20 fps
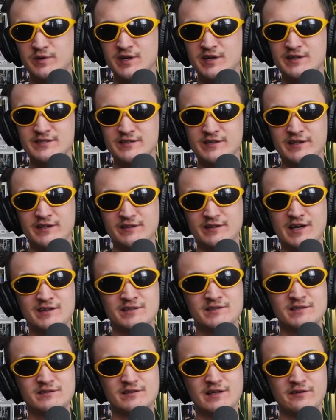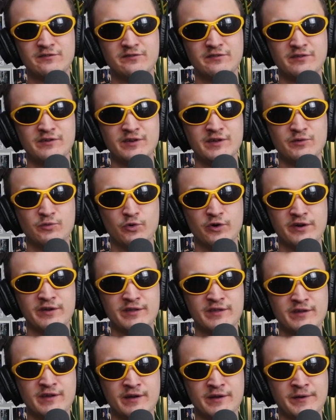Because like that's definitely one
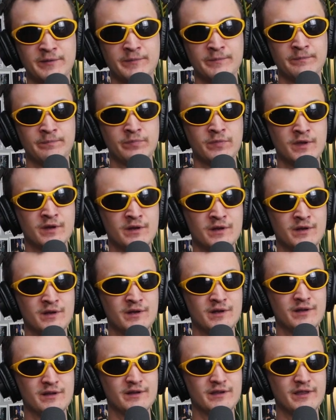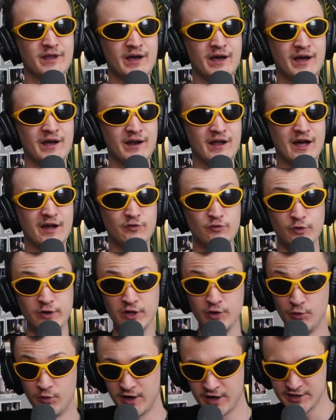thing that I really
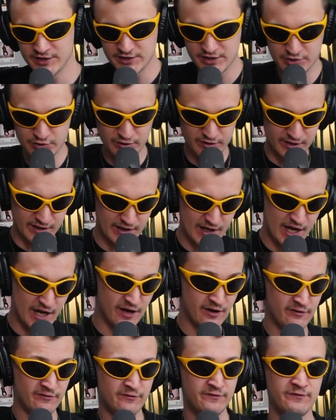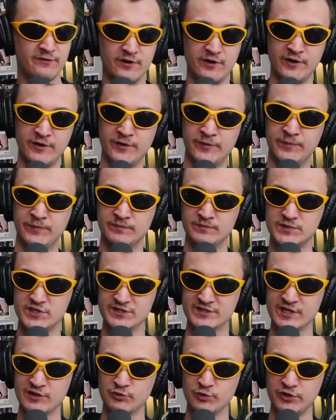wanted to like have just
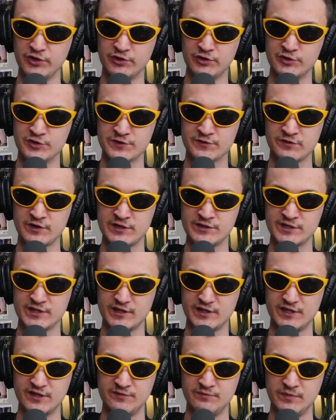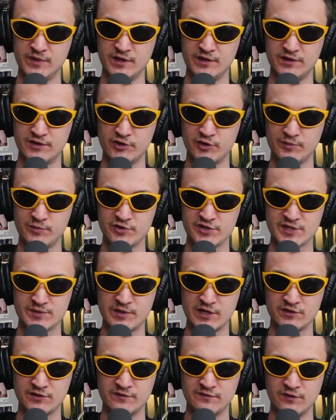like really close friends like give me their
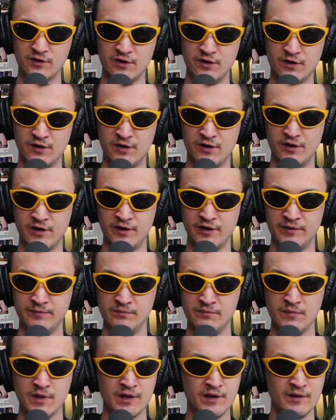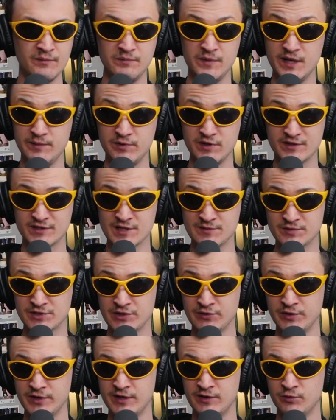perspective on me, because I'm so
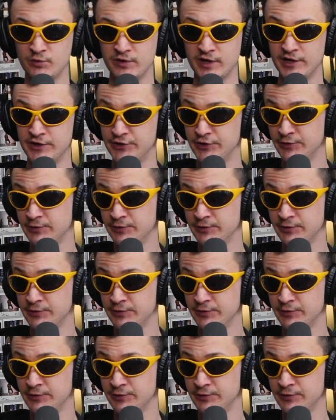in what I do.